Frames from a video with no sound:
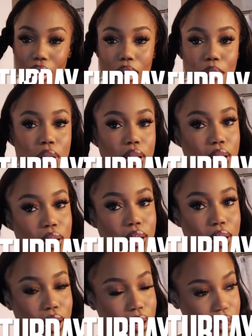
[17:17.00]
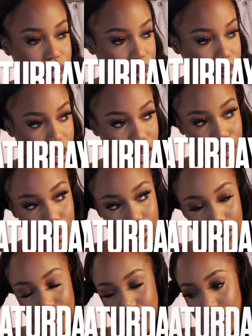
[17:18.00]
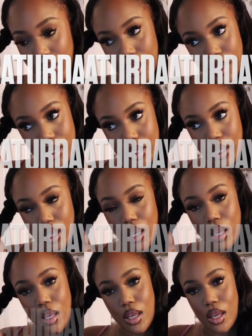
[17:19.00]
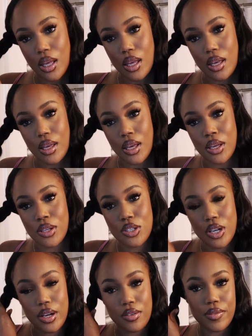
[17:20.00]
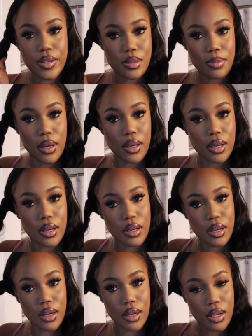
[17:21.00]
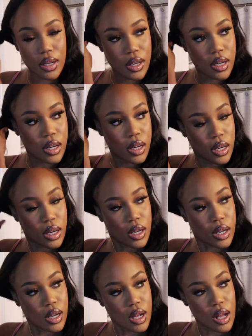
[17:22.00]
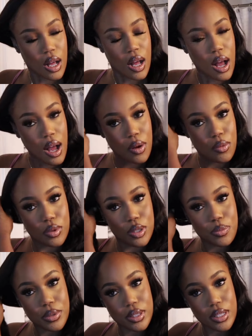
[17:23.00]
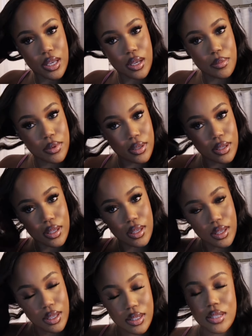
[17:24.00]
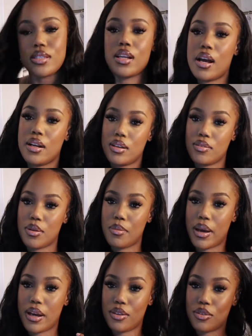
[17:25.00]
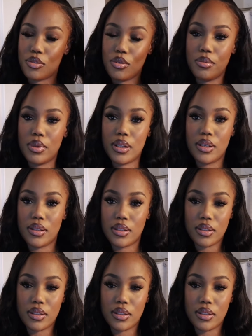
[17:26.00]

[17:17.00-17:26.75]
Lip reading: I'm here getting some makeup on my face and trying to fix my hair. I would put the camera inside of the bathroom, but